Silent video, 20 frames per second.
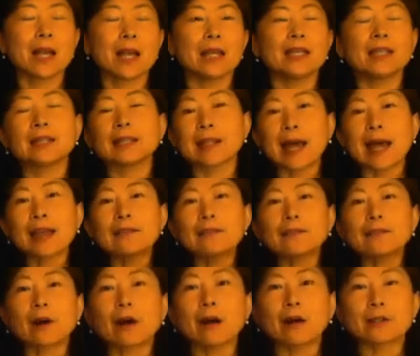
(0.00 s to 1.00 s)
In the life
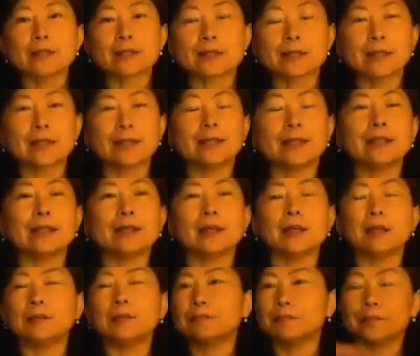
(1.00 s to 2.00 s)
cost, in
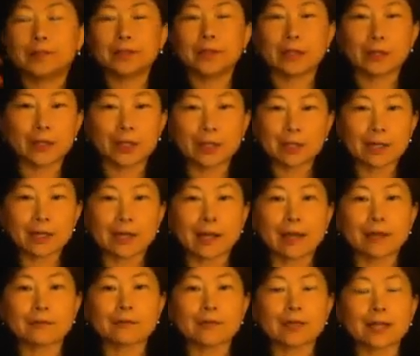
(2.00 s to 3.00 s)
their
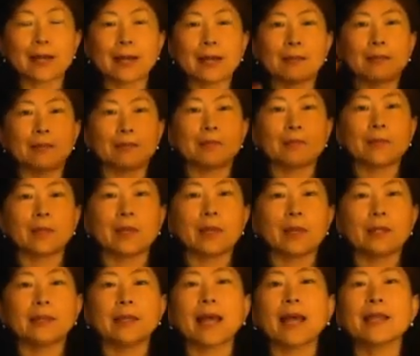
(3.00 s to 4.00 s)
lifetime,
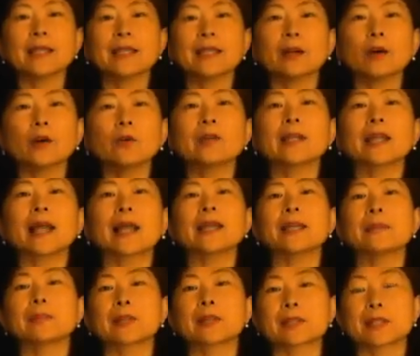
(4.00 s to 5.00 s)
over
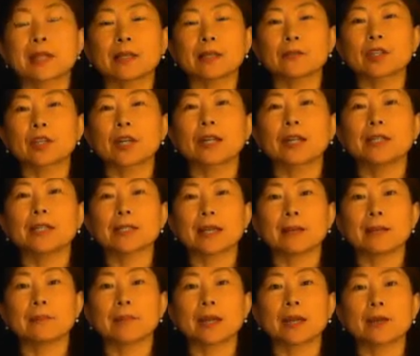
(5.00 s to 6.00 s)
90% of Chinese
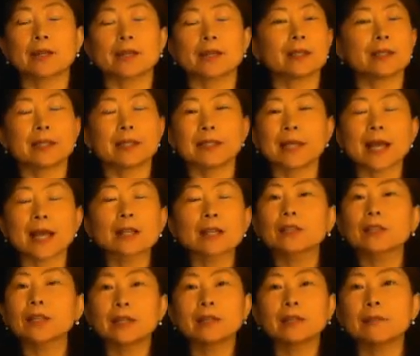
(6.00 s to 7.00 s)
get married. It's
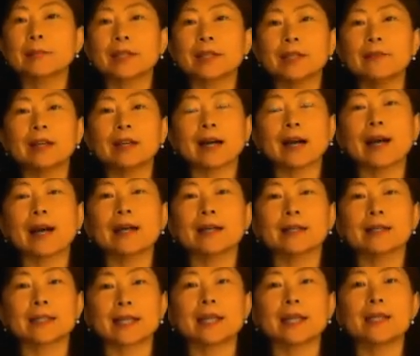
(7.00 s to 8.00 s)
actually a little bit even
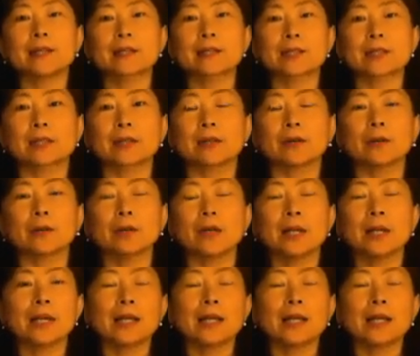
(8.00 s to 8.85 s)
higher 10 years ago.